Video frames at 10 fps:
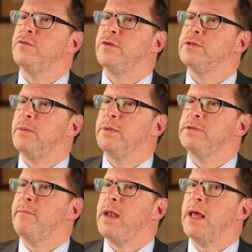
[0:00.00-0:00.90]
For example,
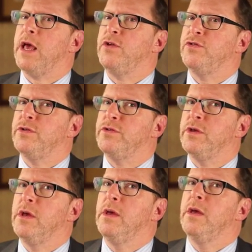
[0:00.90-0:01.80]
some medications,
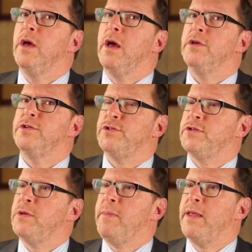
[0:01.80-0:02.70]
such
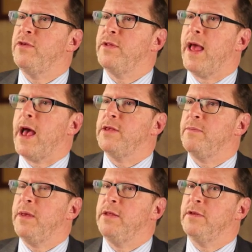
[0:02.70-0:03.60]
as the
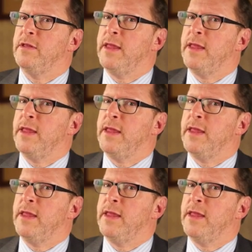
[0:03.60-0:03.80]
benzodiazepines,